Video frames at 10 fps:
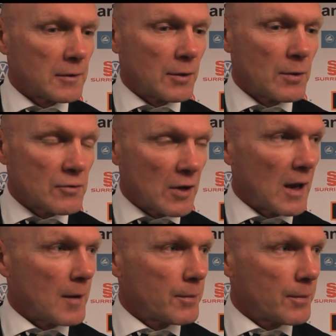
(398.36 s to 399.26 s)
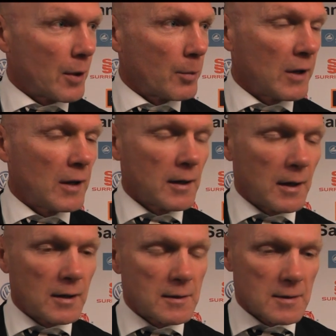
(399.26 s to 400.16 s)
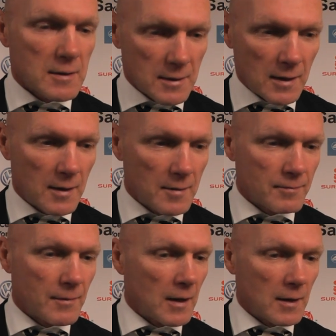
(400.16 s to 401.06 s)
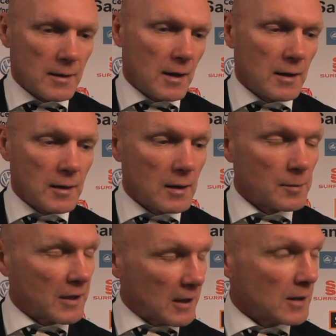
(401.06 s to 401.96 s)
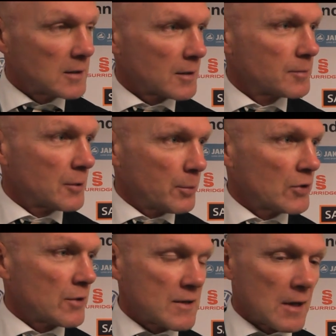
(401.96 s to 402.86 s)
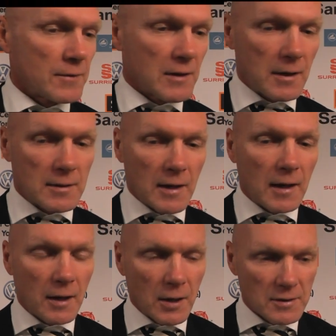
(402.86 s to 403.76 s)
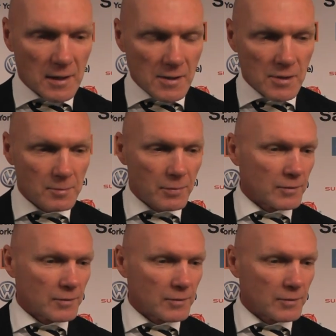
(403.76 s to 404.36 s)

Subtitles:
do his rehab properly, and it's then he'll be keen to push himself to get in contention.